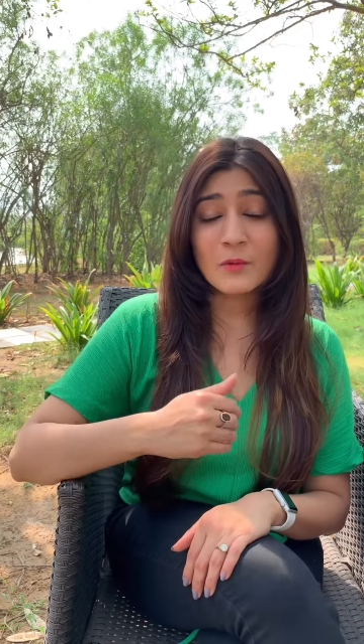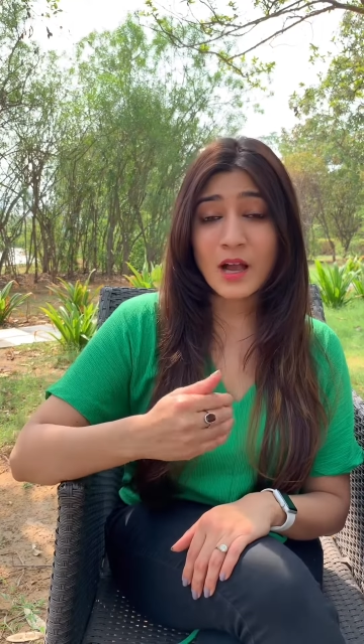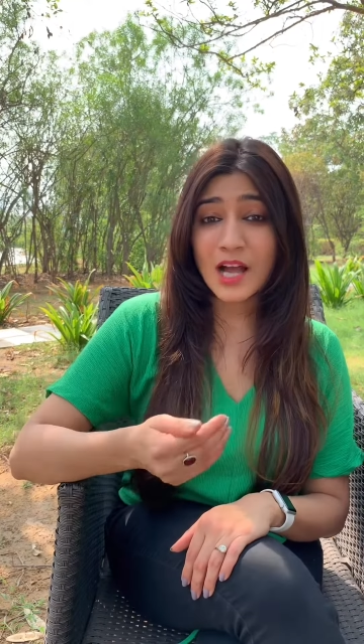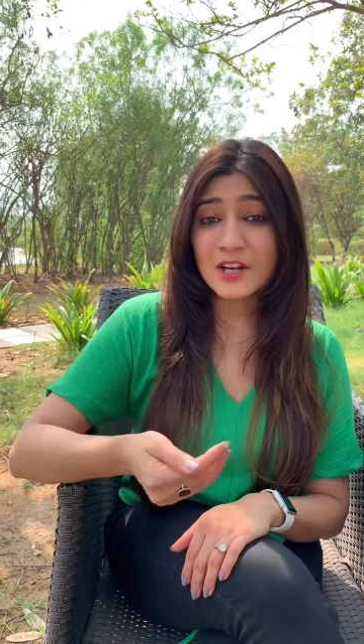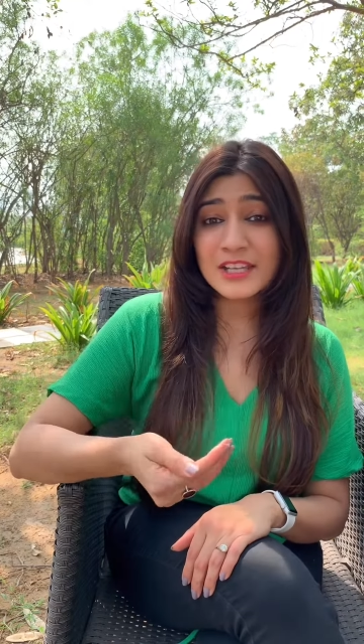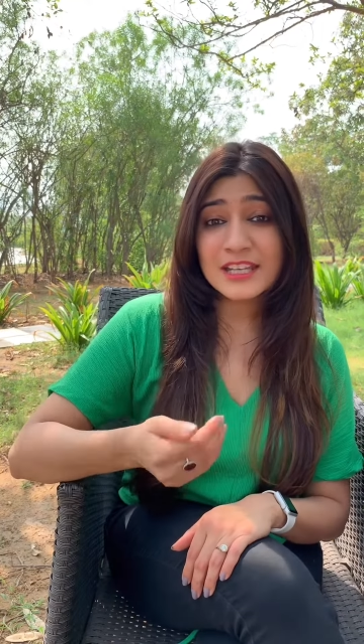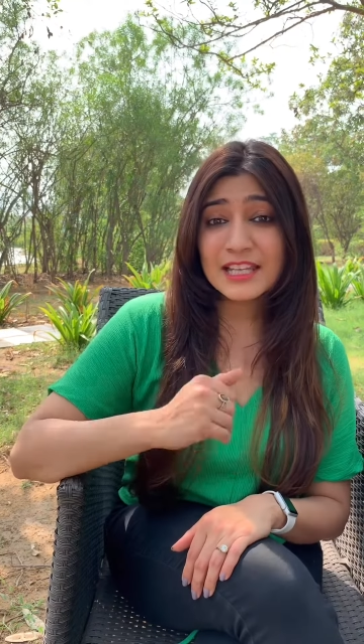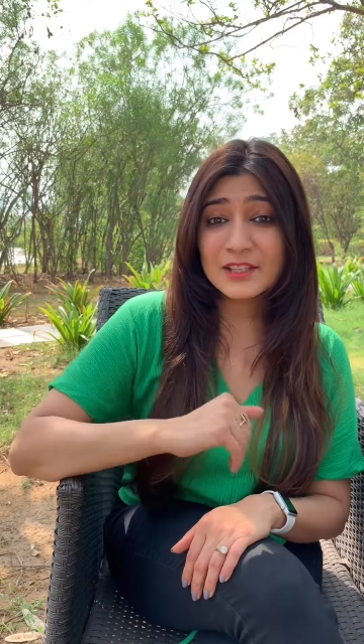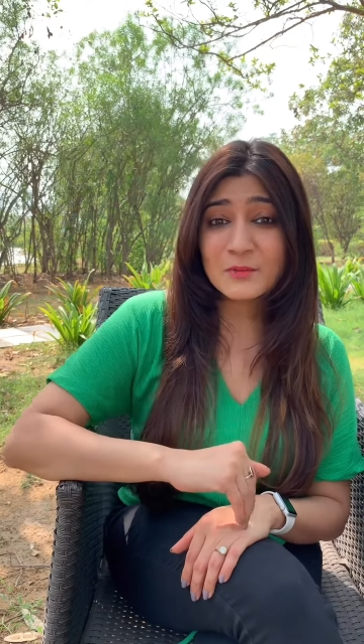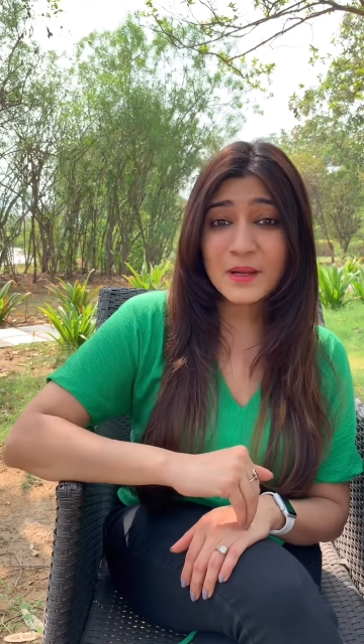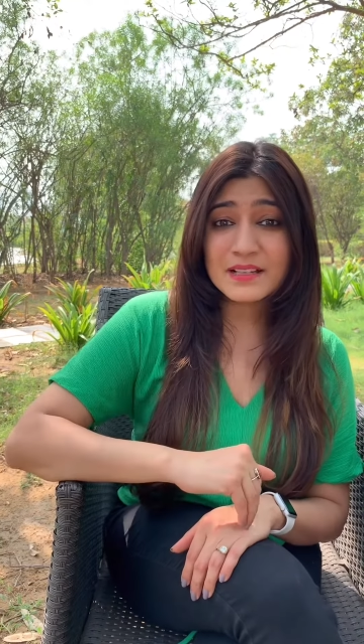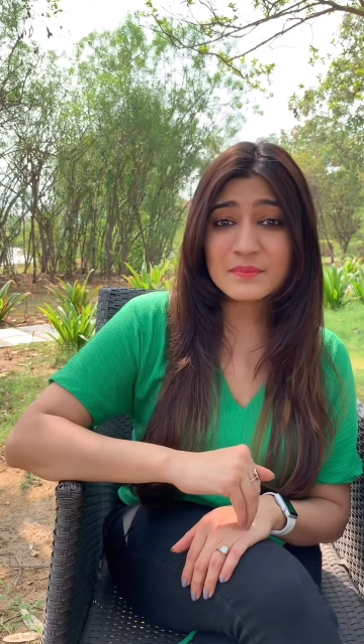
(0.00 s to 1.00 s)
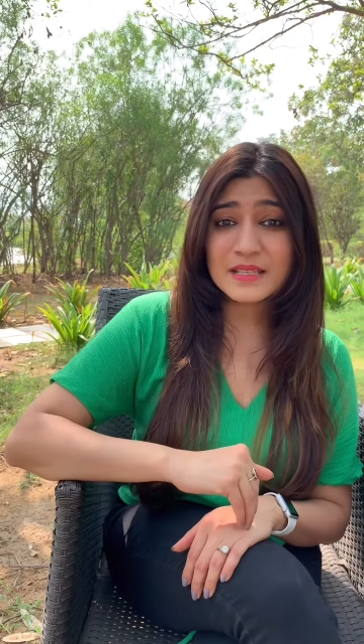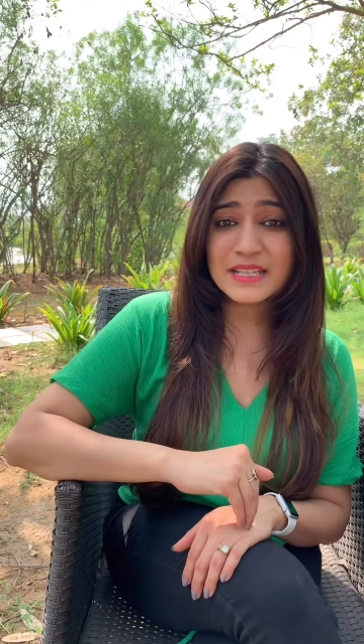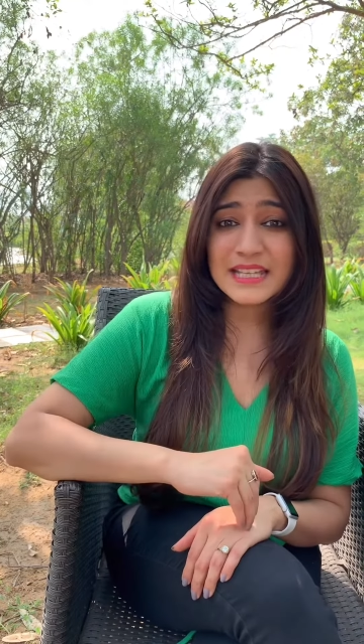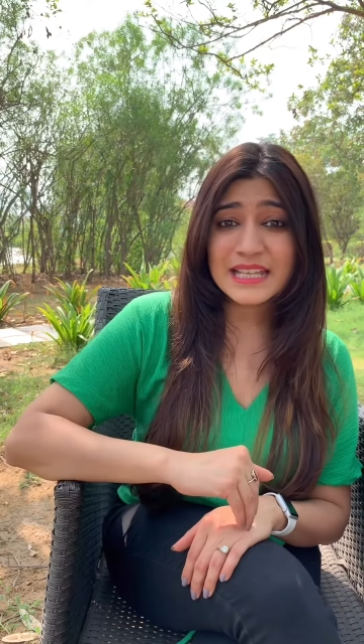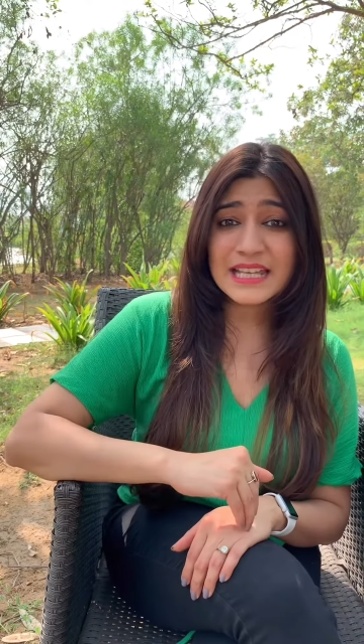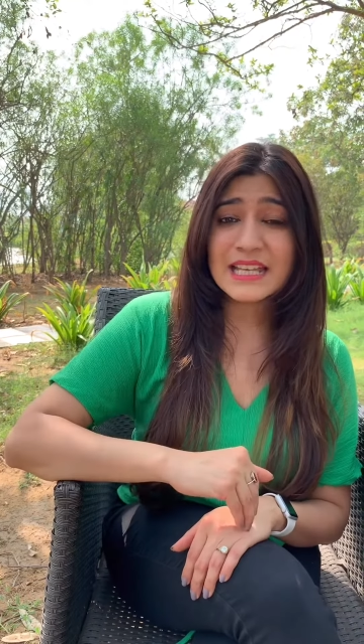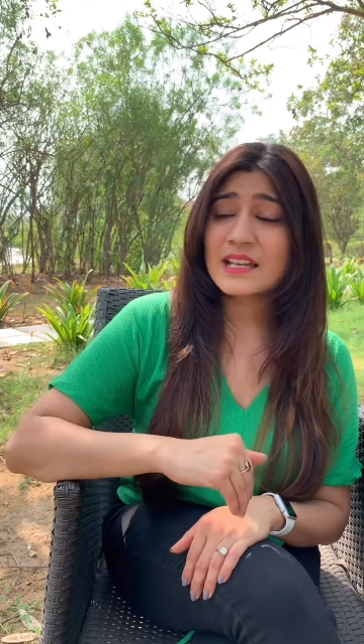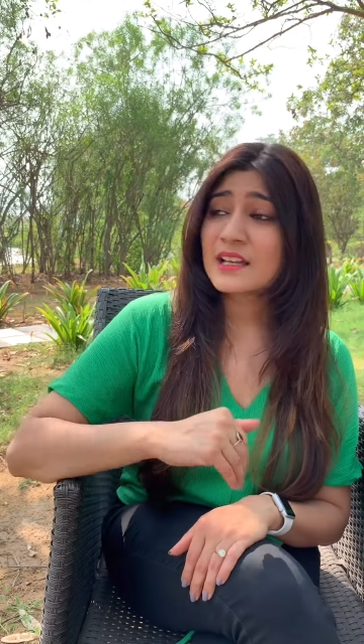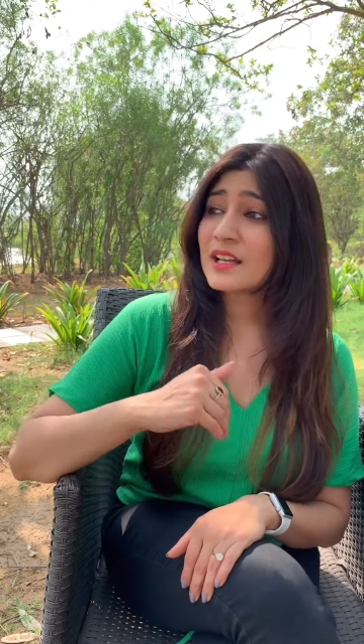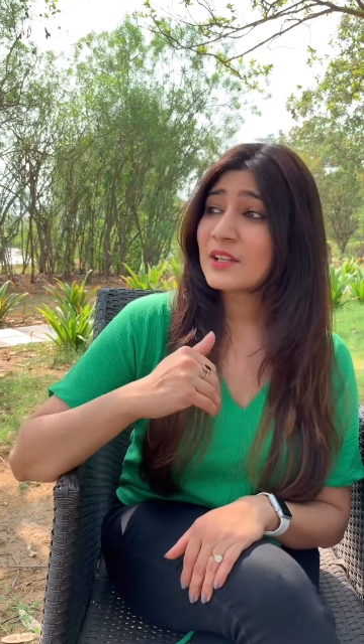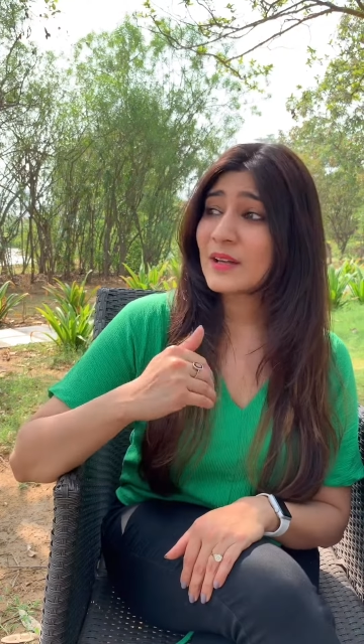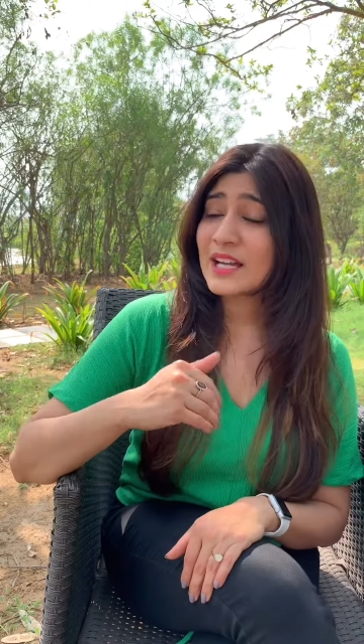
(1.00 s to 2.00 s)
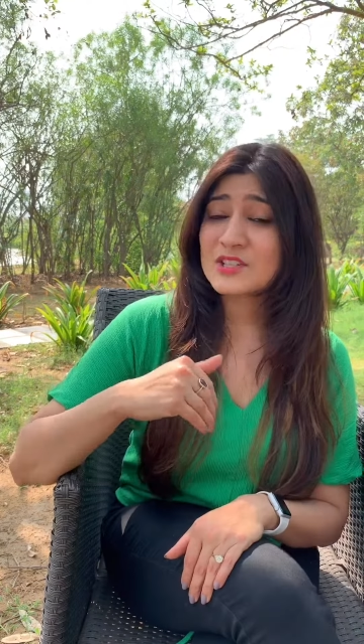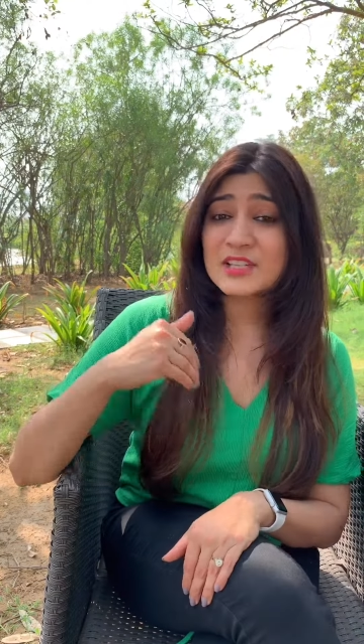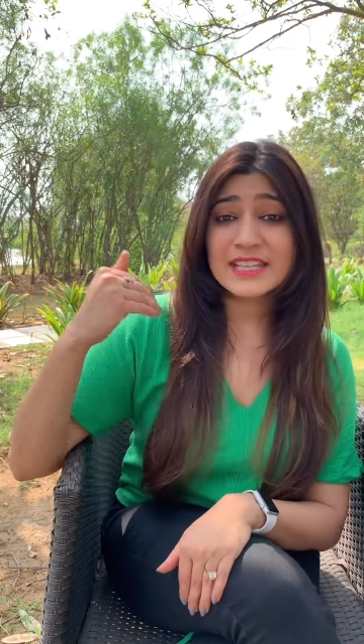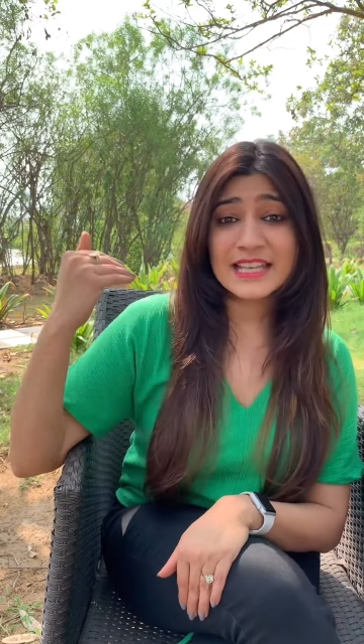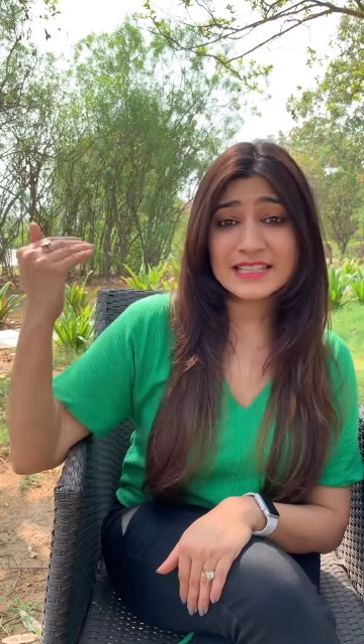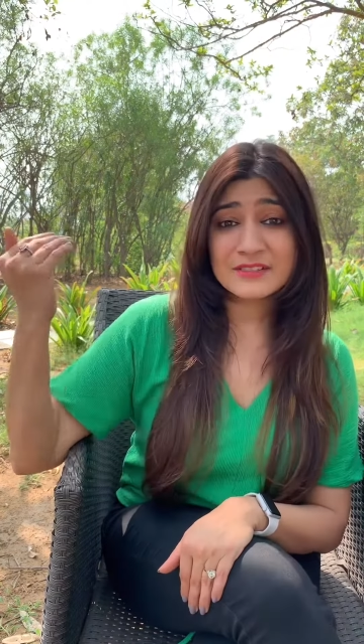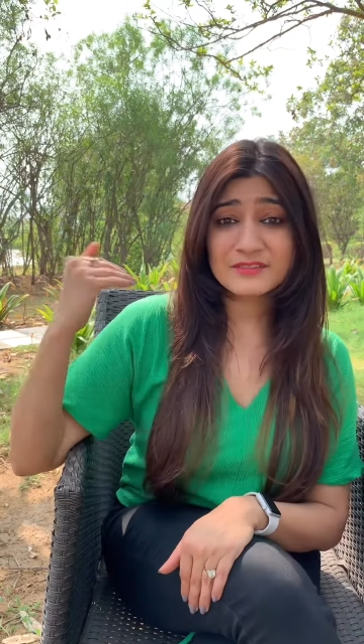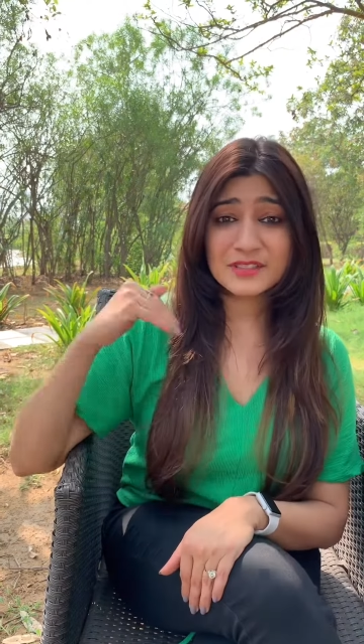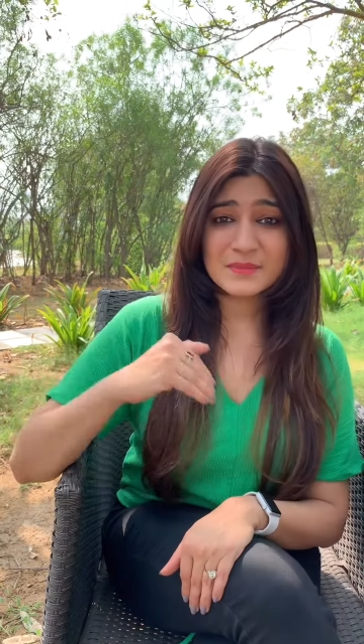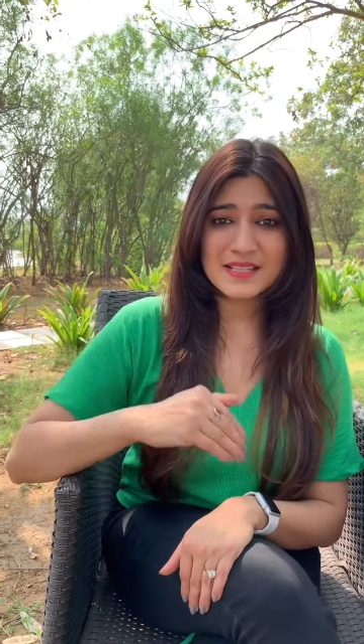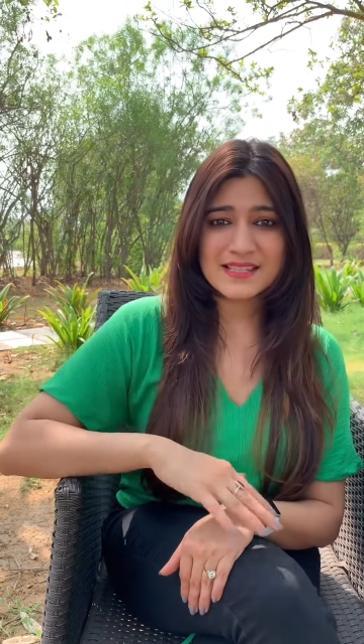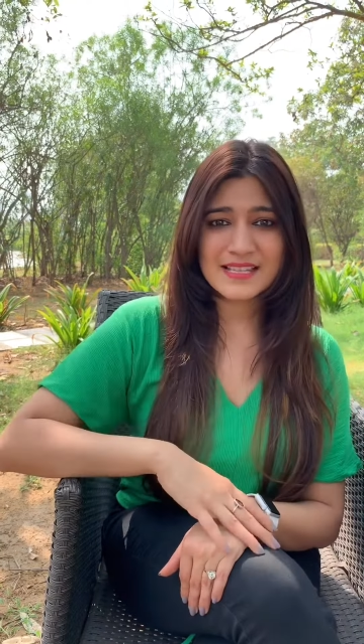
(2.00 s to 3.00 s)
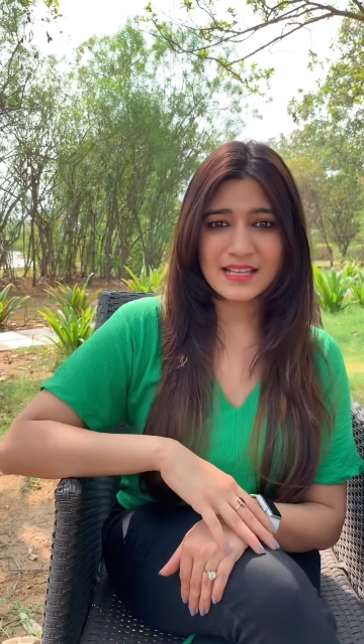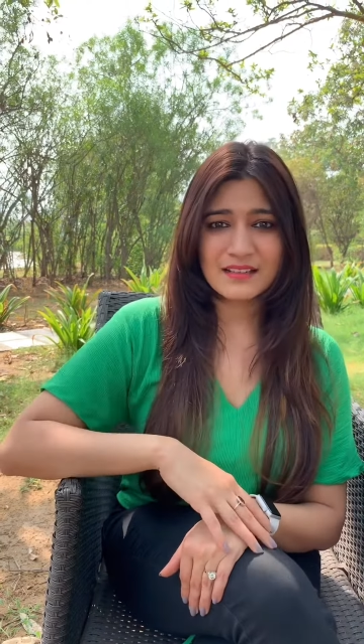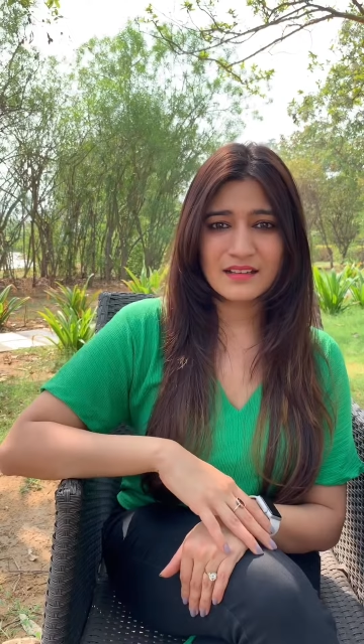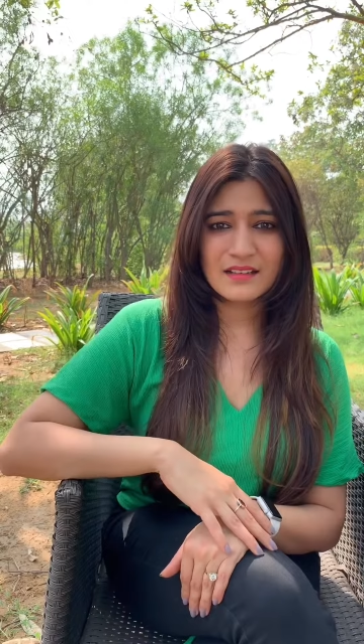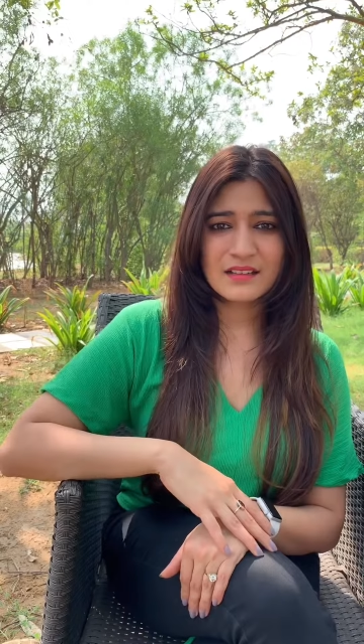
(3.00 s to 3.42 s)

How do you get your vitamin D? You actually get them from the sun.